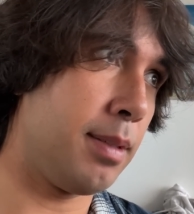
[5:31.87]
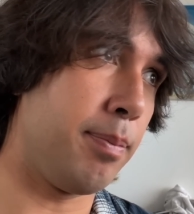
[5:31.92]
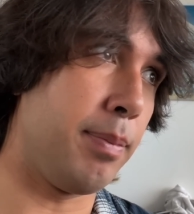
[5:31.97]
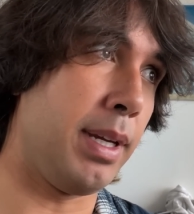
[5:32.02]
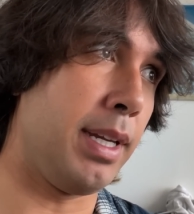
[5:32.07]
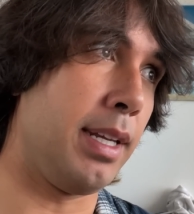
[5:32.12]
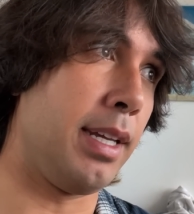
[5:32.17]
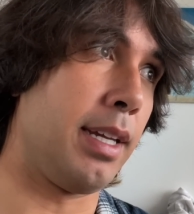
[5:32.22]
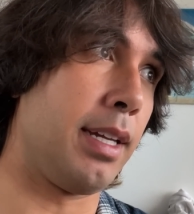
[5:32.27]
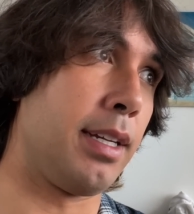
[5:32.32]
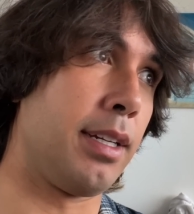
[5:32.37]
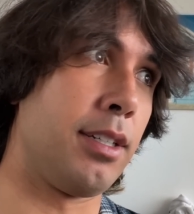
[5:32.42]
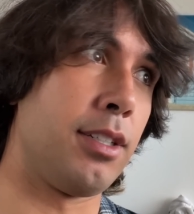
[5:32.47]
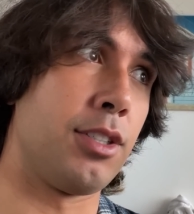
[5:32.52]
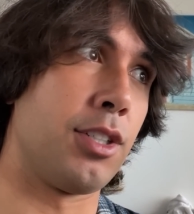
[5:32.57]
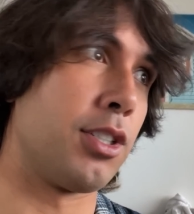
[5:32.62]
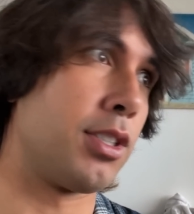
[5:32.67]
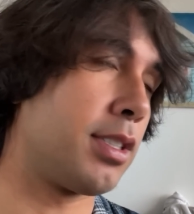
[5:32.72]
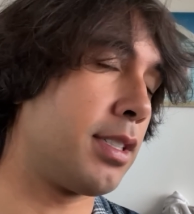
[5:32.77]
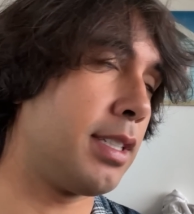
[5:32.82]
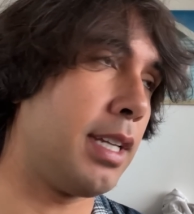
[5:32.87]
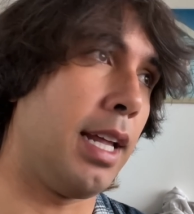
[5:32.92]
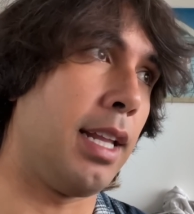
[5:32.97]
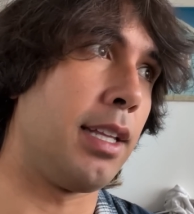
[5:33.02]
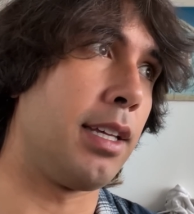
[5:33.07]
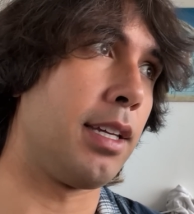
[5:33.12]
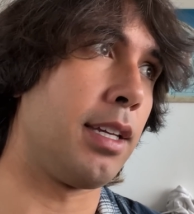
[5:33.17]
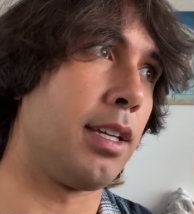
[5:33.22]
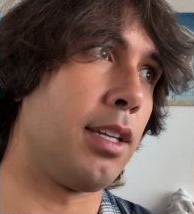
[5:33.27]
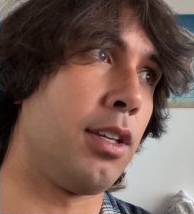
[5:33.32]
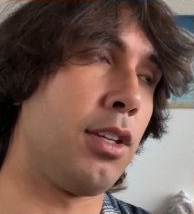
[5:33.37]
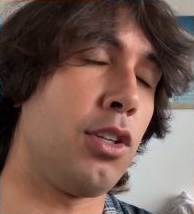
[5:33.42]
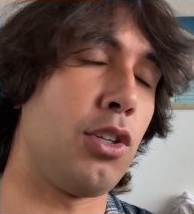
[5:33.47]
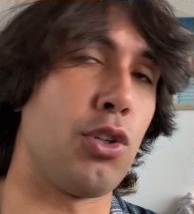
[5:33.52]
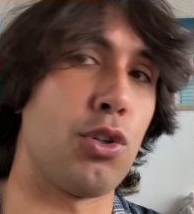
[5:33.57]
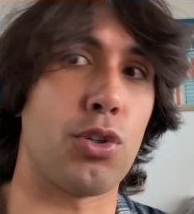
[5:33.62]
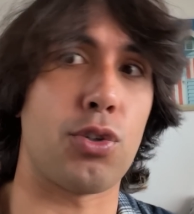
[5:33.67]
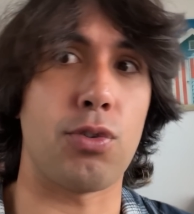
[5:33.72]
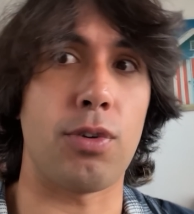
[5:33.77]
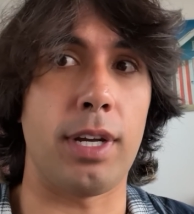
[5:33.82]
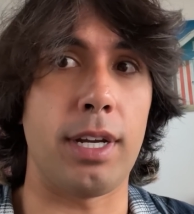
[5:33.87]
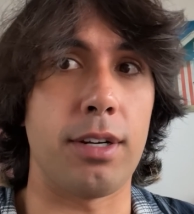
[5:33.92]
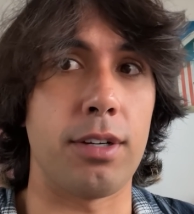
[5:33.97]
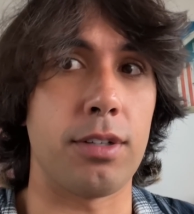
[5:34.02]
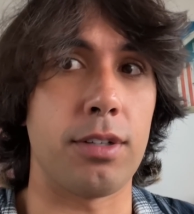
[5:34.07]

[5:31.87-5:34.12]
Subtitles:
meaning just telling your creator